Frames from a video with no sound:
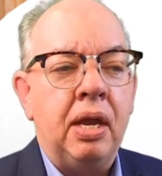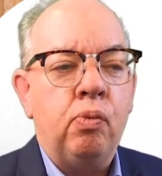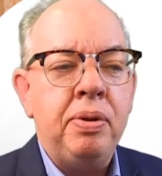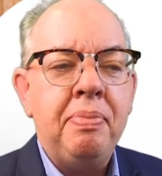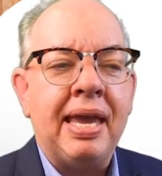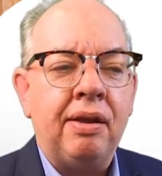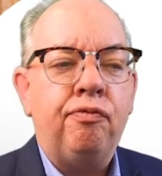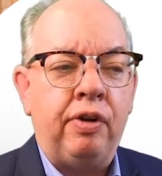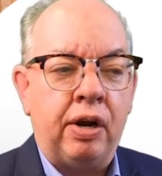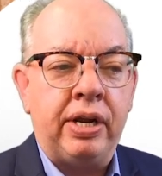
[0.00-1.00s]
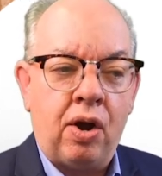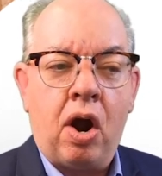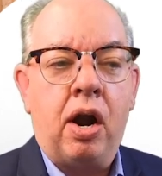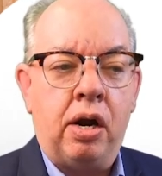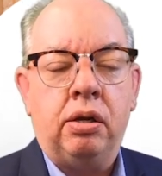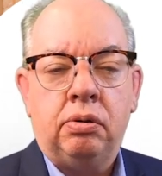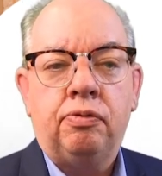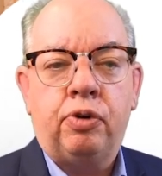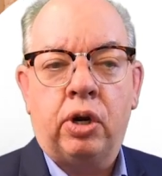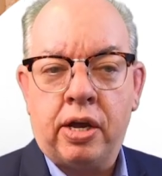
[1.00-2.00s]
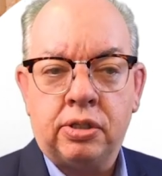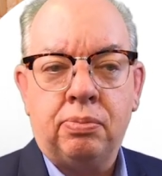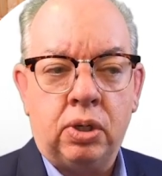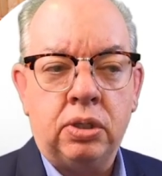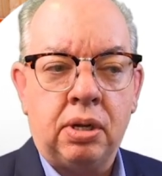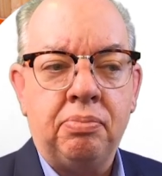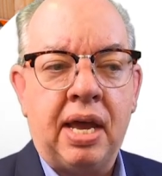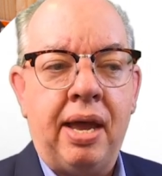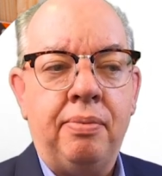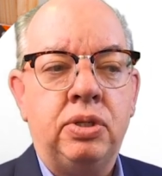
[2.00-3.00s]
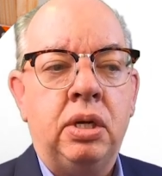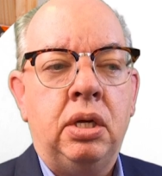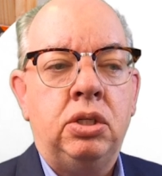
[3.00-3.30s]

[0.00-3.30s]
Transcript: We make it very hard for customers sometimes